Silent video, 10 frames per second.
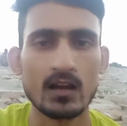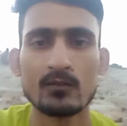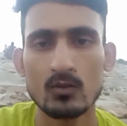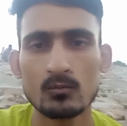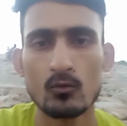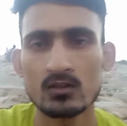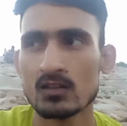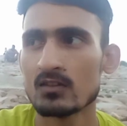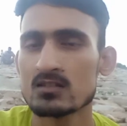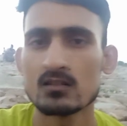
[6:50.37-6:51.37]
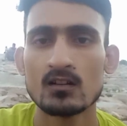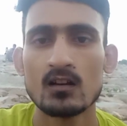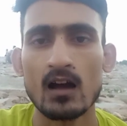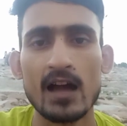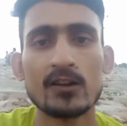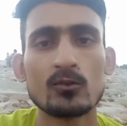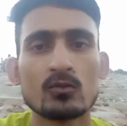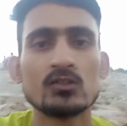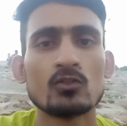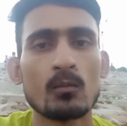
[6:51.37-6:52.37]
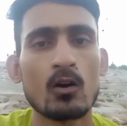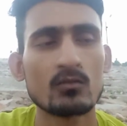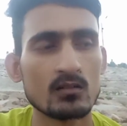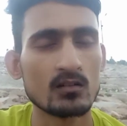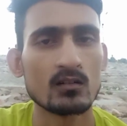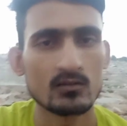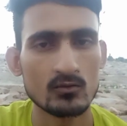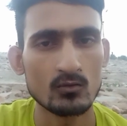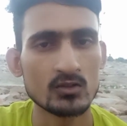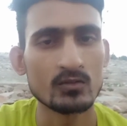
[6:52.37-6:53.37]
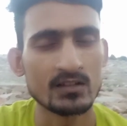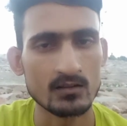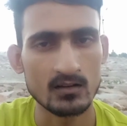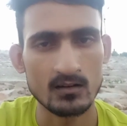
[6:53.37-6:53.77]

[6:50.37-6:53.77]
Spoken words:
And one more thing which I told you in